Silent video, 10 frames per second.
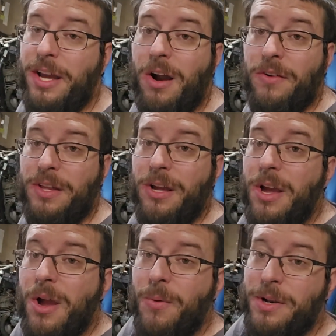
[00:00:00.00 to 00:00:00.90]
Other than
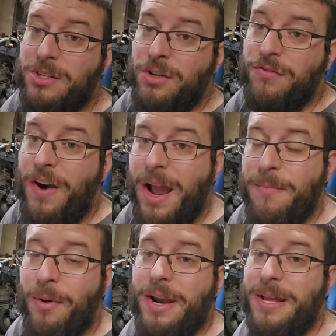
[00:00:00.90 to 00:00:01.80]
when it starts
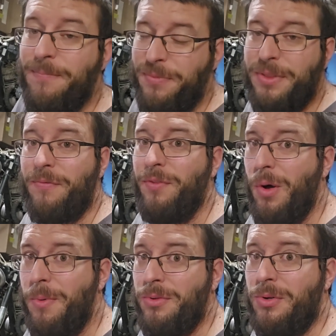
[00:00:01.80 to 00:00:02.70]
vibrating, the
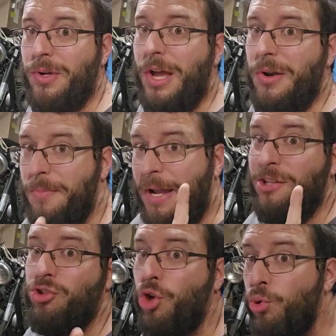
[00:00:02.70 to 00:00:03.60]
float bowl is only held in by
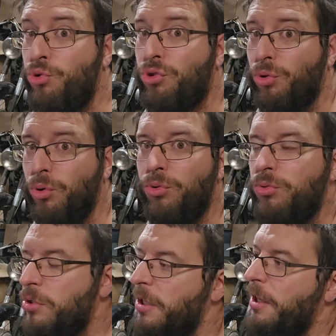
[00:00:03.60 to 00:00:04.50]
2
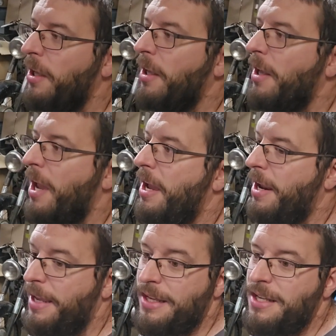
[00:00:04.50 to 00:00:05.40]
screws, and
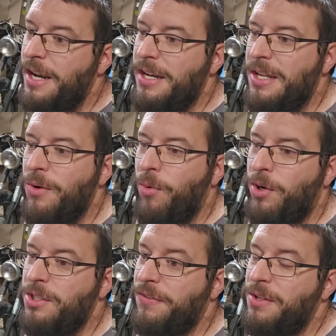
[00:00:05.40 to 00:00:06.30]
I guess that idea
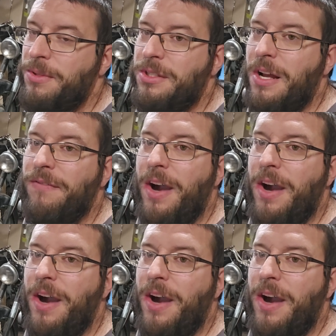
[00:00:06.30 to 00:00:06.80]
works if something's not